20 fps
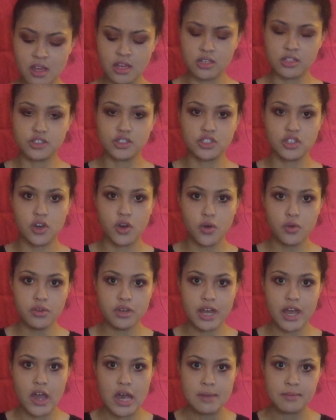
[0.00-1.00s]
So
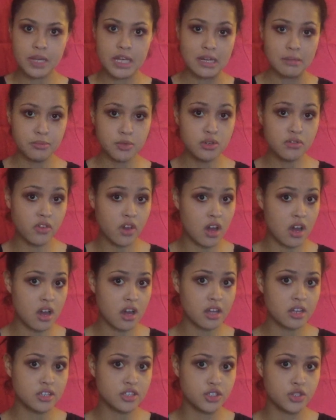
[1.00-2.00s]
now I'm gonna move
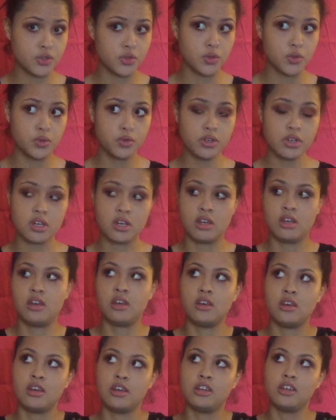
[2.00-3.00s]
on to,
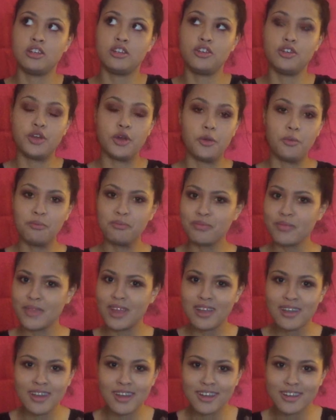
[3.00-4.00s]
you know,
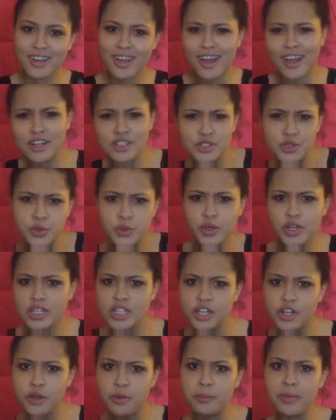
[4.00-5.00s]
contour a
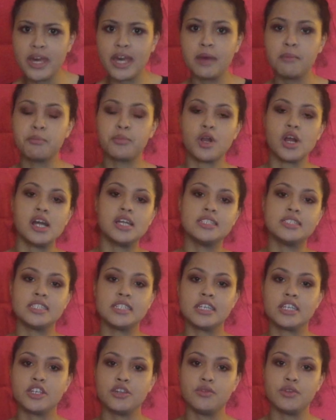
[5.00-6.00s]
little bit,
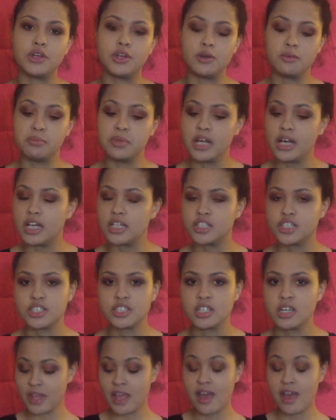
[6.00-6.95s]
bronzing, you know, blush.